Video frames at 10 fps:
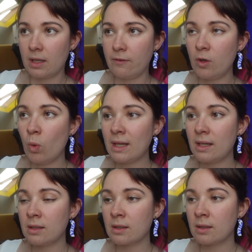if you want
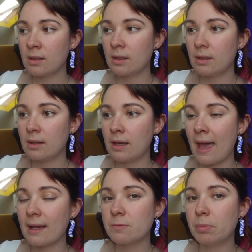
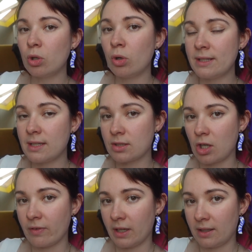to explore and
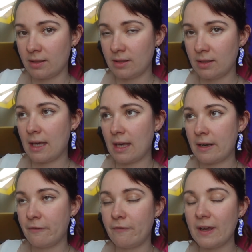discover
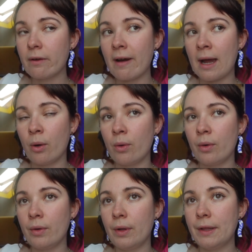and figure out
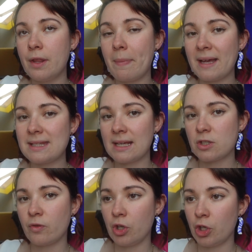the best
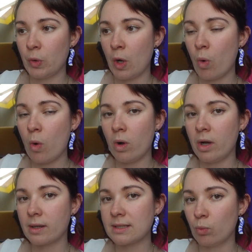things for you and what
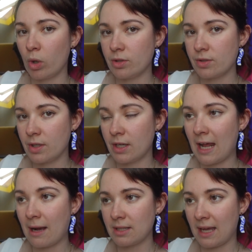works and what doesn't and
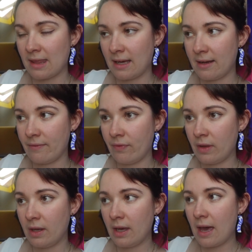how to get there,
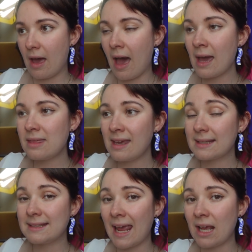I think
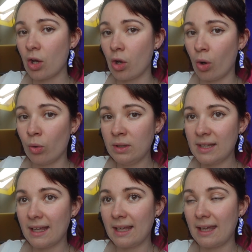setting a
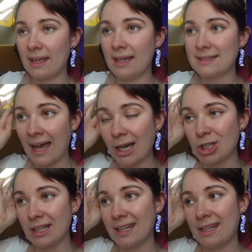goal is
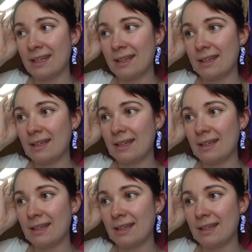actually